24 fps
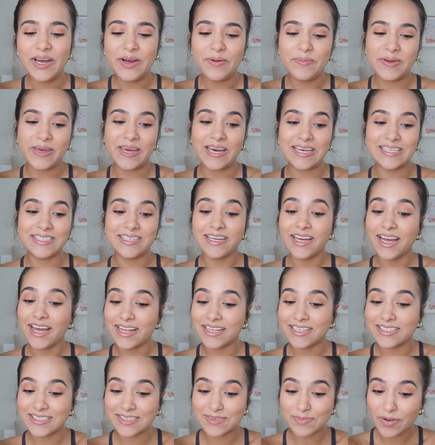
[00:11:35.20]
because
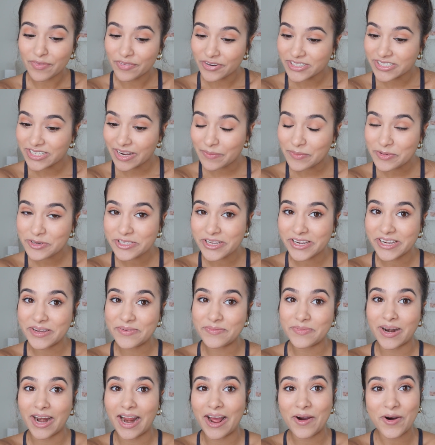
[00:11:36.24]
again, this is my first time using
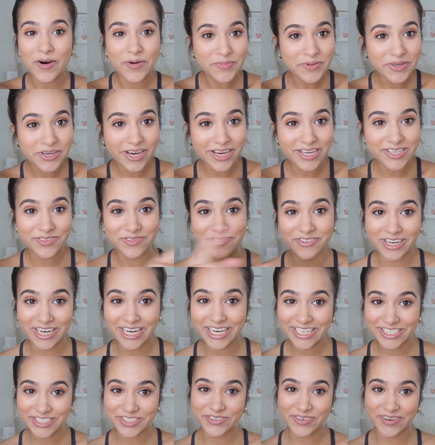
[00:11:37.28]
it, but I hope you guys
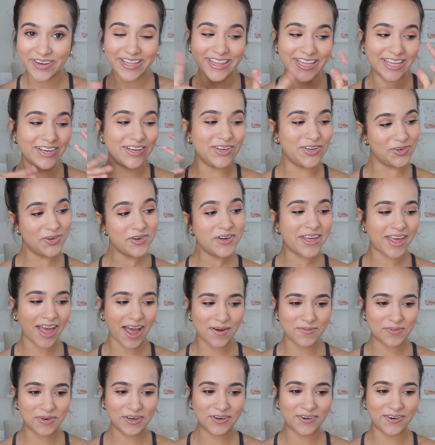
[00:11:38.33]
really enjoy the new
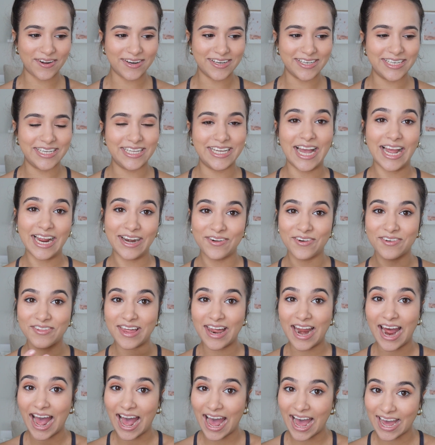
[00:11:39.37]
camera quality. I know
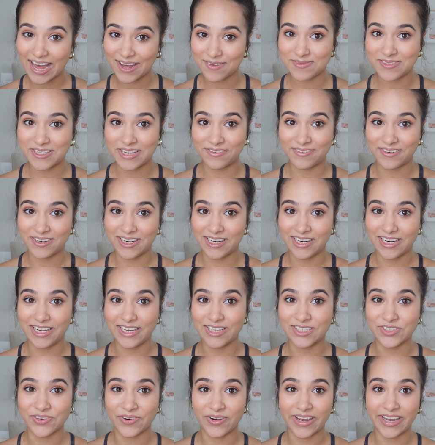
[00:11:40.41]
that I'm definitely
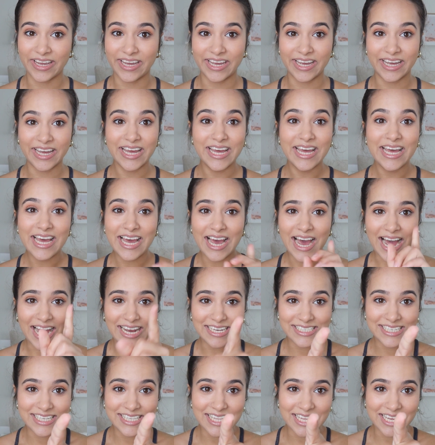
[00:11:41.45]
enjoying it.
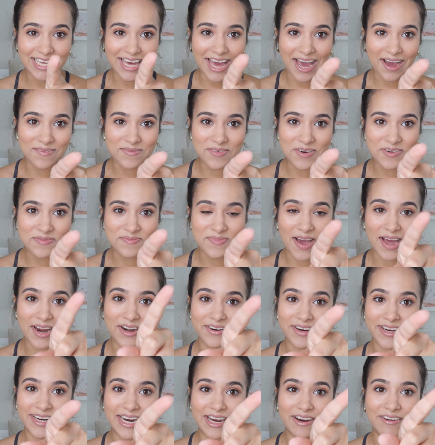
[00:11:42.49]
I see the camera
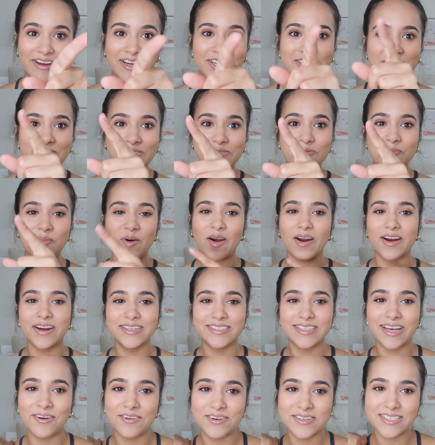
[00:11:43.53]
battery now has 2
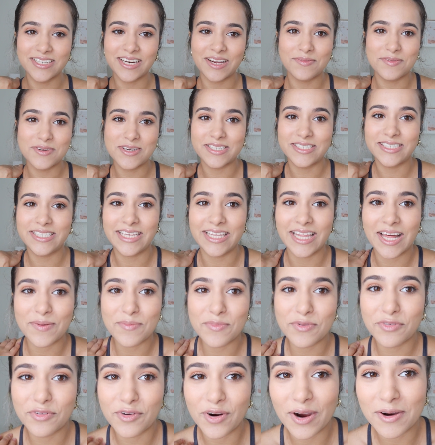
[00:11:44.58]
bars. I wasn't able to see that
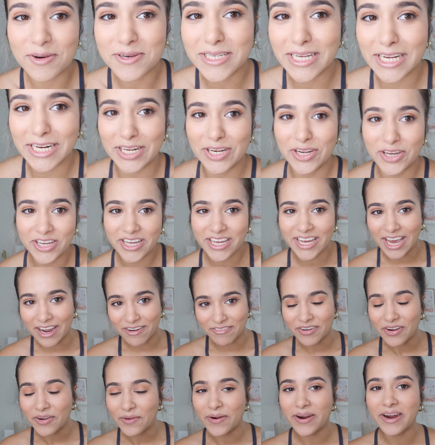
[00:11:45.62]
before. I was like looking
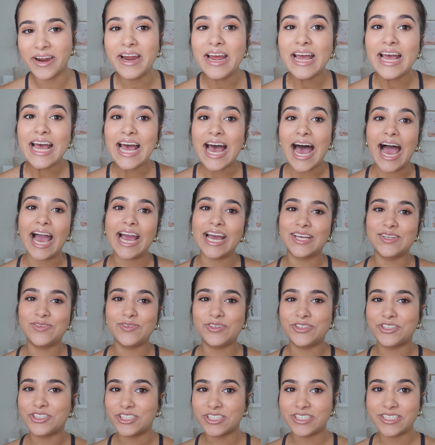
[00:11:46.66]
everywhere. I guess
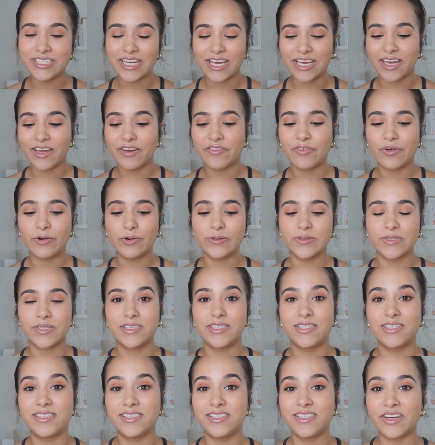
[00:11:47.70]
when you're just taking photos,
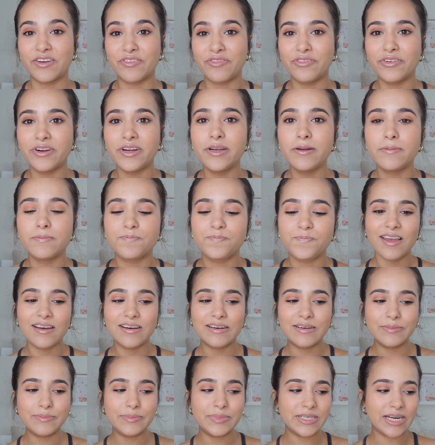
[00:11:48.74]
it's different.
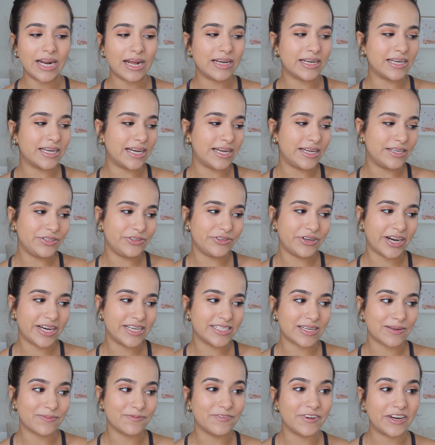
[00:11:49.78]
But again, you
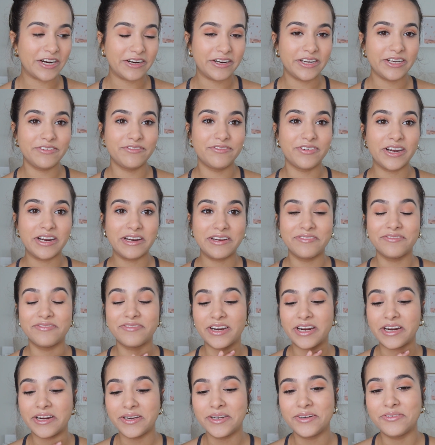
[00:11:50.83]
guys, I'm
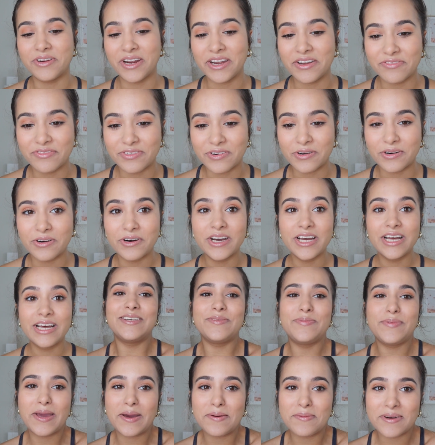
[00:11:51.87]
very grateful
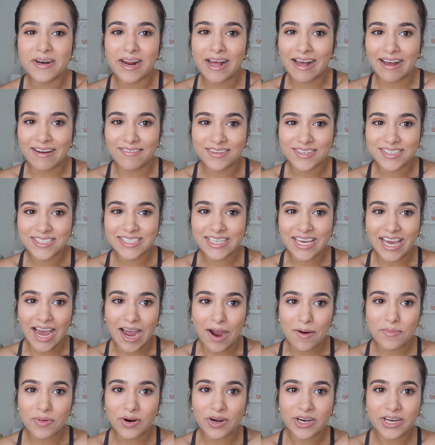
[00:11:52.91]
to be able to have this
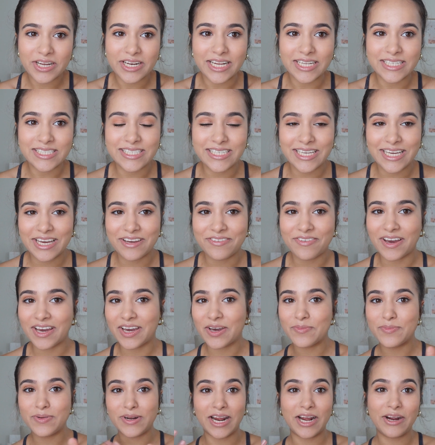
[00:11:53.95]
camera. Let's see if I
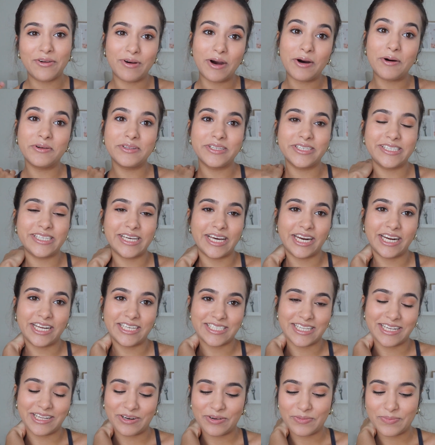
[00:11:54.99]
can play around with the
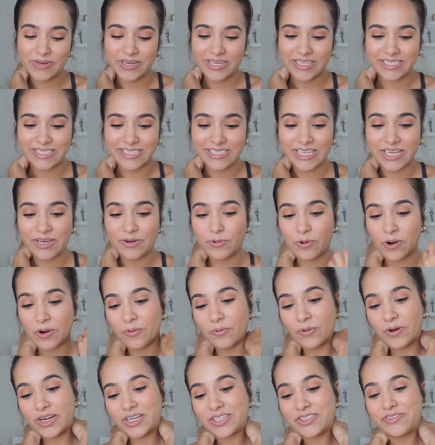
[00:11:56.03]
settings a little bit and see
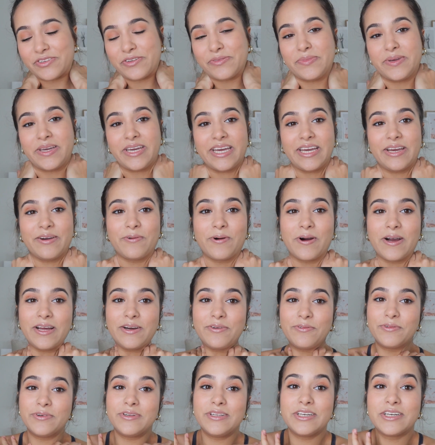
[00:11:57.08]
what works for me,
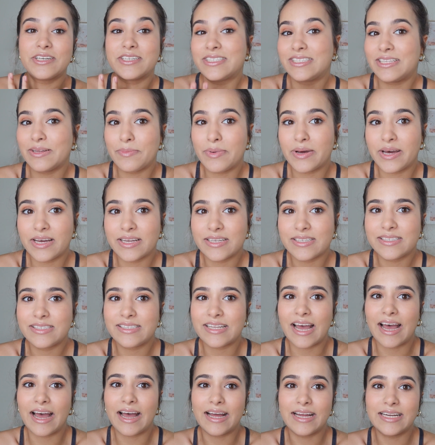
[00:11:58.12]
what looks the best.
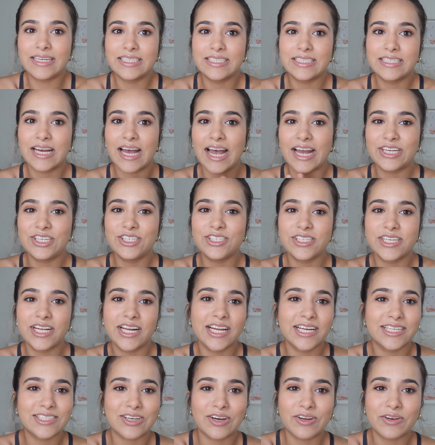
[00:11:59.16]
And I just
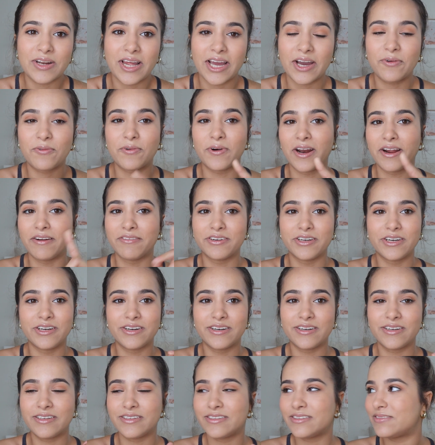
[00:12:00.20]
clicked on like
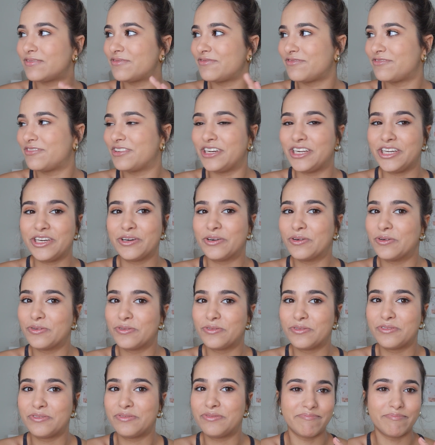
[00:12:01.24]
whatever
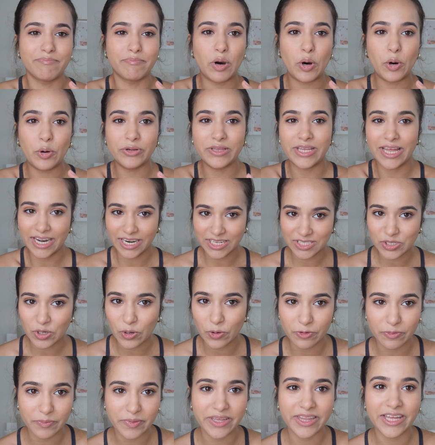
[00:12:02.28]
video mode that it
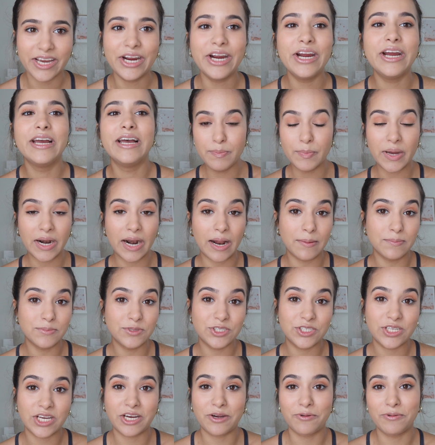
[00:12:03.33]
told me there, but I'm
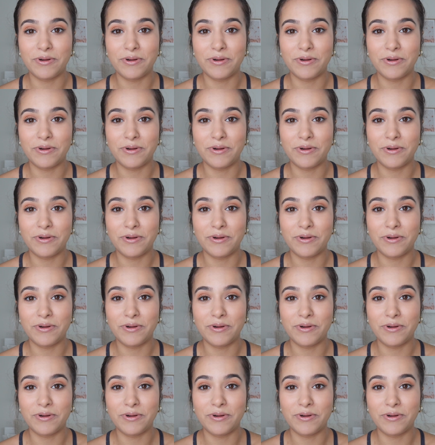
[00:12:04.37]
just like